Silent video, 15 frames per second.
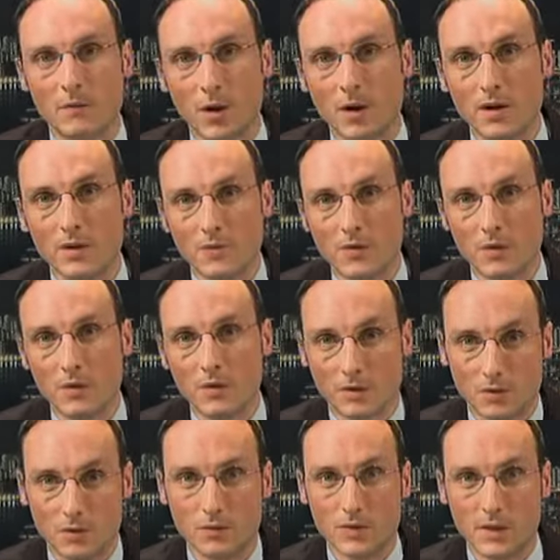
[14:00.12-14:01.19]
volume, so to,
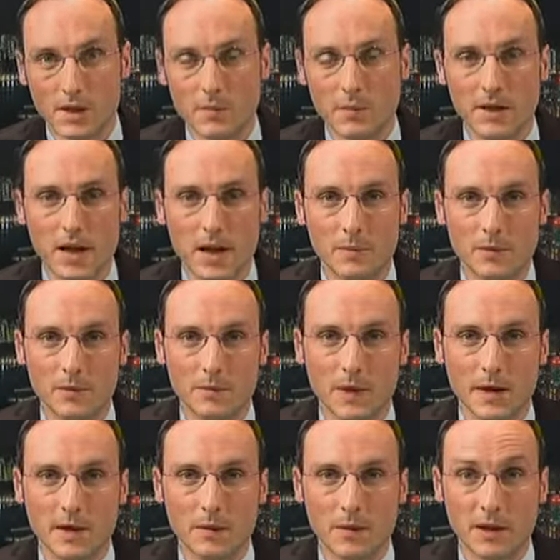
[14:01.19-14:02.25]
to really be able to
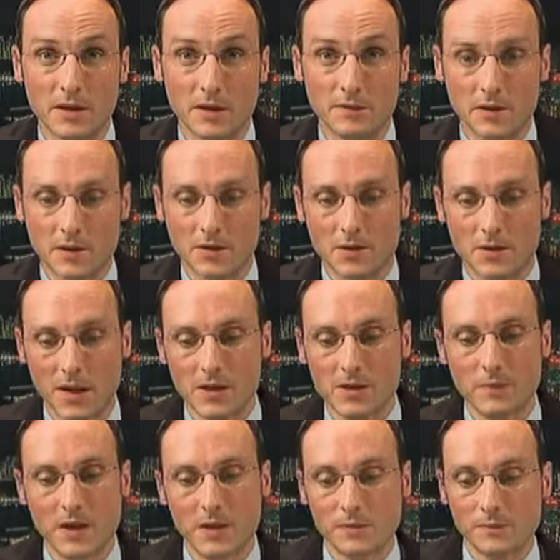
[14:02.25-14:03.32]
make a big difference. So that's
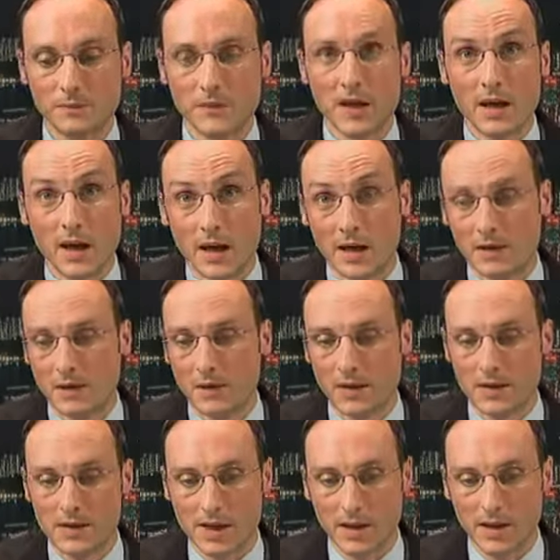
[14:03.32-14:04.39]
one area where
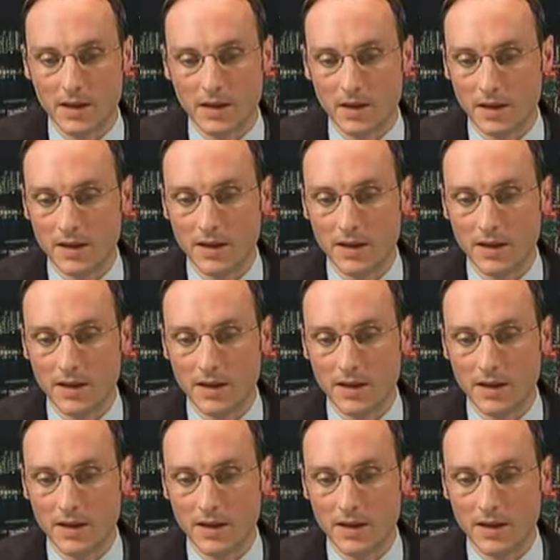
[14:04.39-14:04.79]
China uh,